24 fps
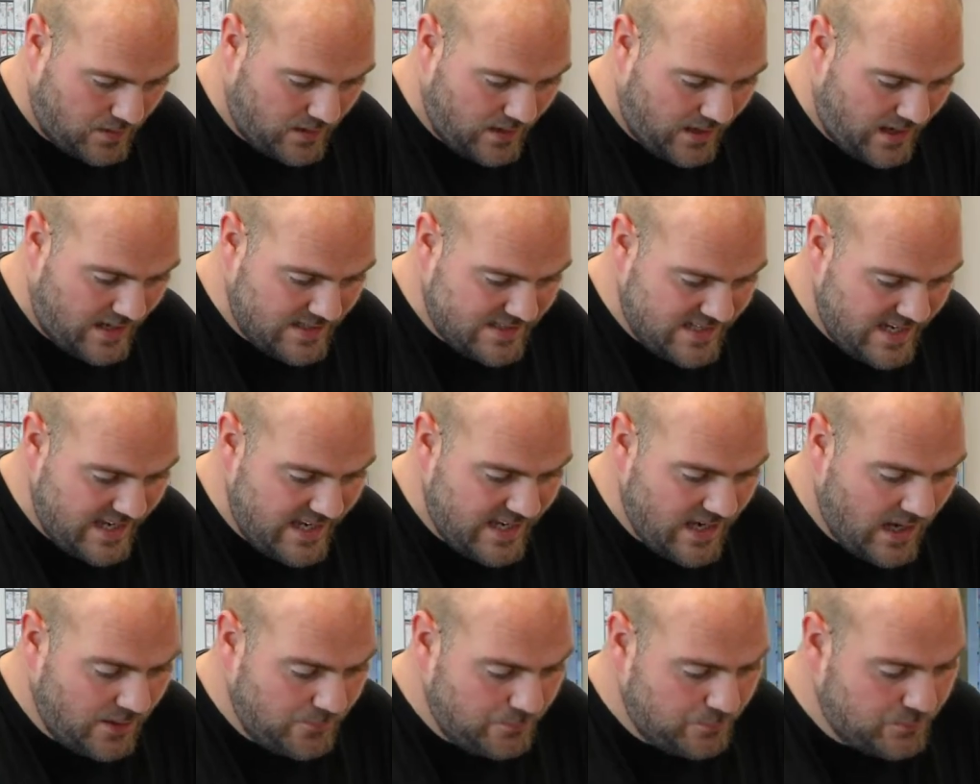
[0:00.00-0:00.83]
And
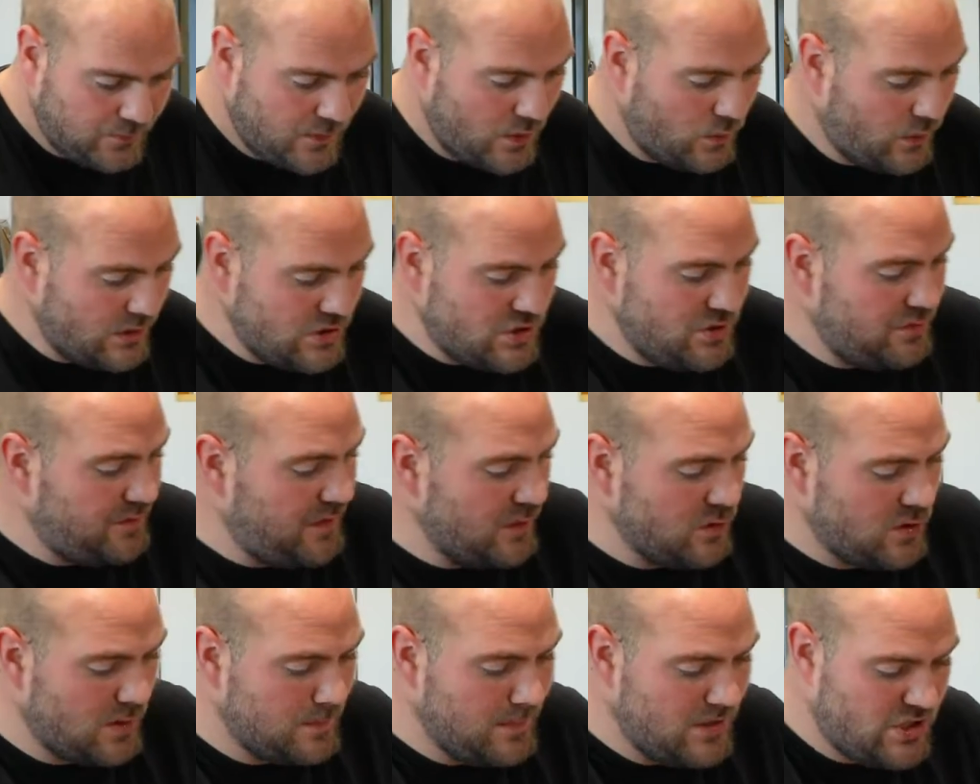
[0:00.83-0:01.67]
here, once you've
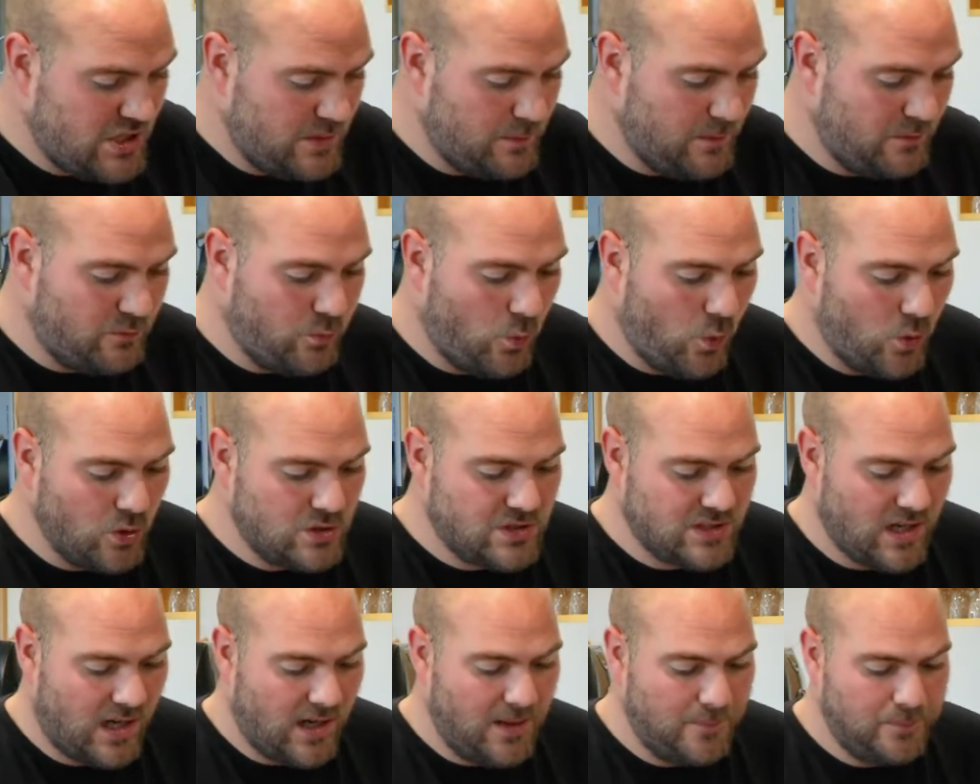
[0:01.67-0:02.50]
filled the machine with
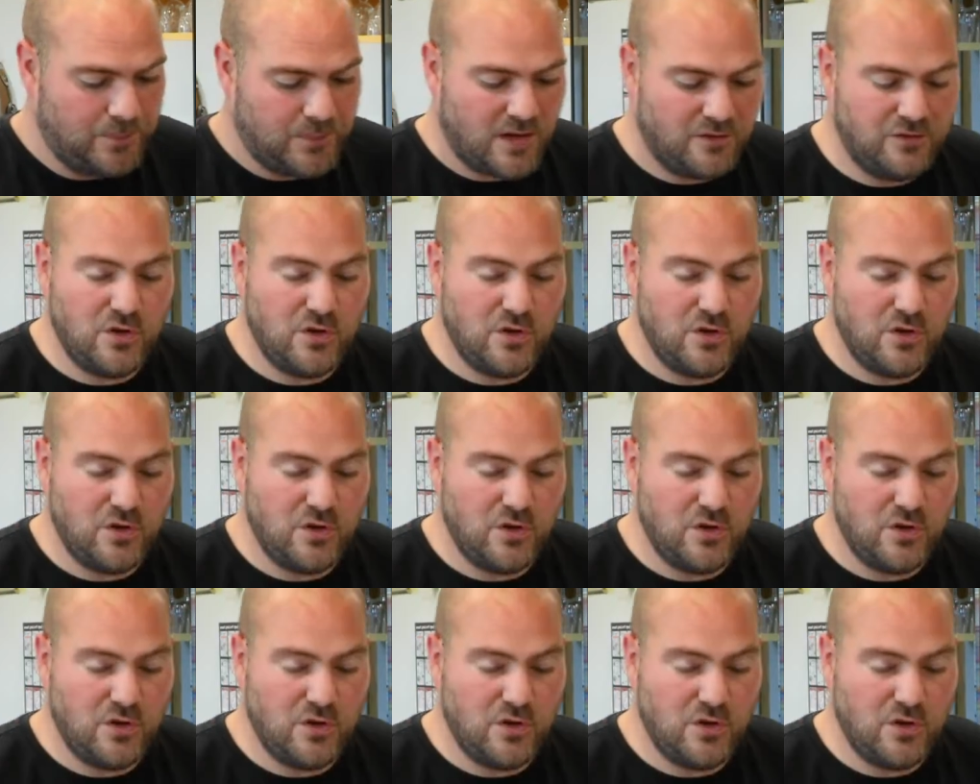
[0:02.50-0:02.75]
water,